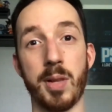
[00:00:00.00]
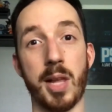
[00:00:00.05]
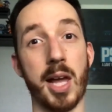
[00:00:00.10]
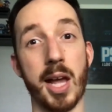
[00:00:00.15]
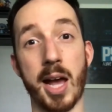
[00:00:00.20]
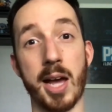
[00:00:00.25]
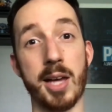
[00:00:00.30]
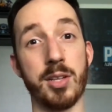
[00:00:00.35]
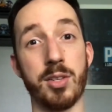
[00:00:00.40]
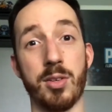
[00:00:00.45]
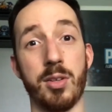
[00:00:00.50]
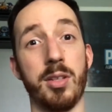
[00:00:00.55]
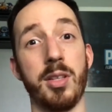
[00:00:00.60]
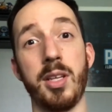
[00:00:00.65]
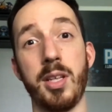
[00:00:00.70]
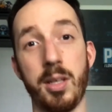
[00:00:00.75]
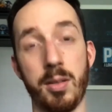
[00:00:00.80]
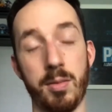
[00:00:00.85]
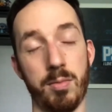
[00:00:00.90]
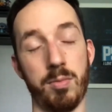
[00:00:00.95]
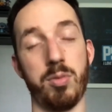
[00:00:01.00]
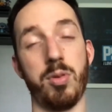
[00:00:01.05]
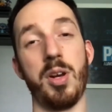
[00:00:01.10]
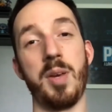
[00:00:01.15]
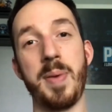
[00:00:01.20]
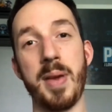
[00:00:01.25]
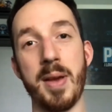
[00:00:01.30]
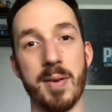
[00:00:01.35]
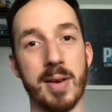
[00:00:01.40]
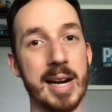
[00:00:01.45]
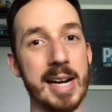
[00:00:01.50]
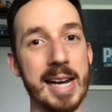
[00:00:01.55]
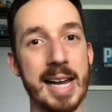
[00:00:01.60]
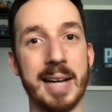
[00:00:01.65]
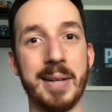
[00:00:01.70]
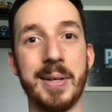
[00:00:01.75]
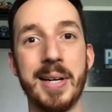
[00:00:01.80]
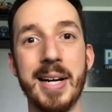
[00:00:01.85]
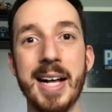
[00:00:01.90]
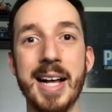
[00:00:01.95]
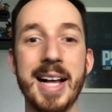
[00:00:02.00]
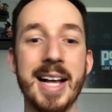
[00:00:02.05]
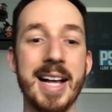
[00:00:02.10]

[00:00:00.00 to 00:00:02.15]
like I certainly would be right now.